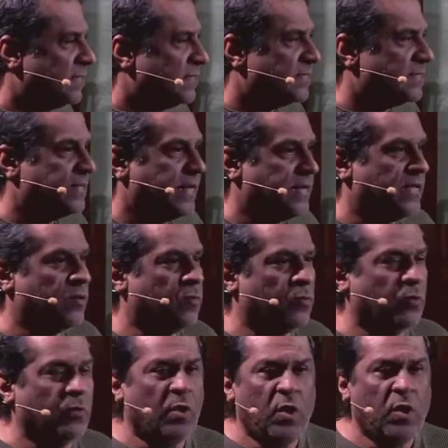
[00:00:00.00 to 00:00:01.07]
this lady
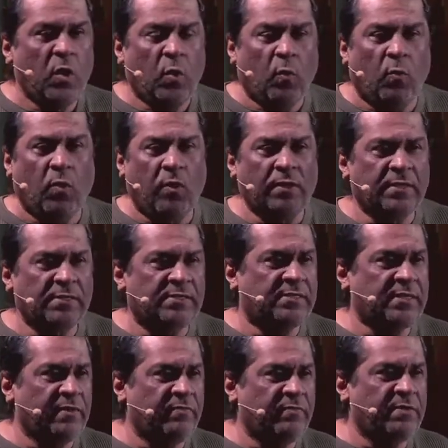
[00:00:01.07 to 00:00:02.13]
who won the
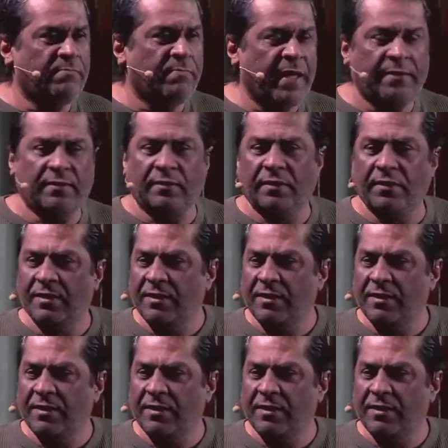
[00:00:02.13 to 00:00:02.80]
silver medal